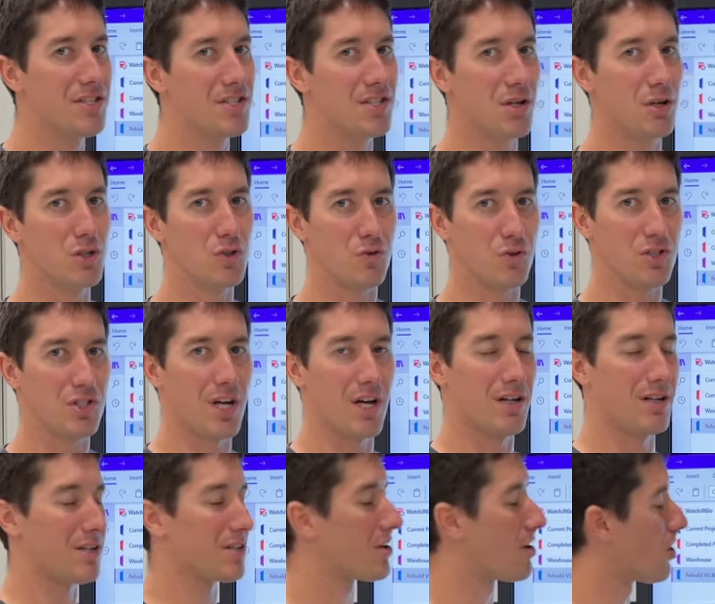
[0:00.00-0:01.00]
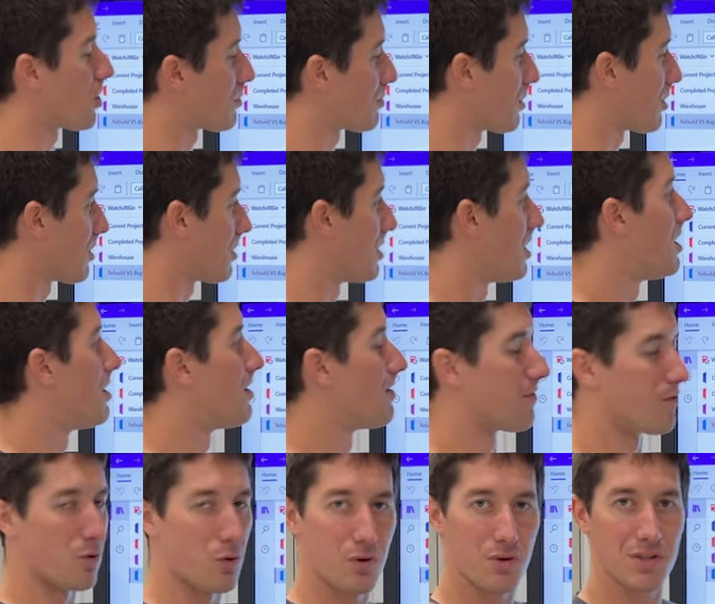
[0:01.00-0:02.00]
of those for sale on CarPart
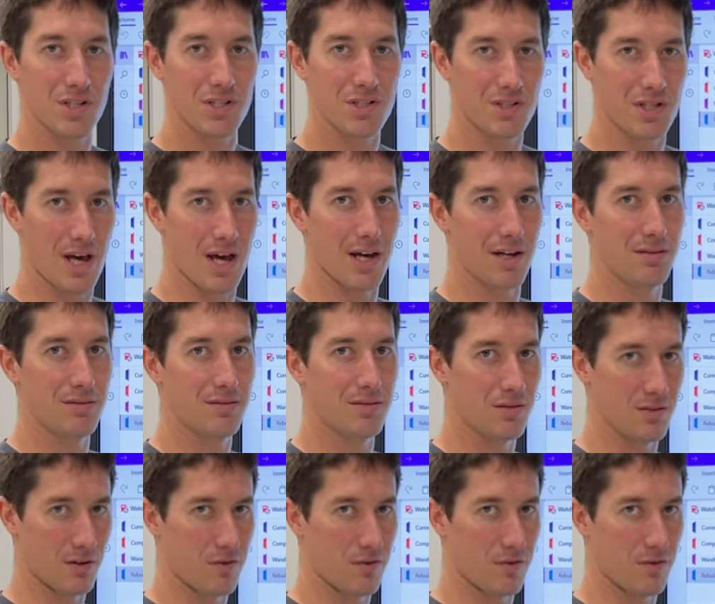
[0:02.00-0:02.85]
for this thing, a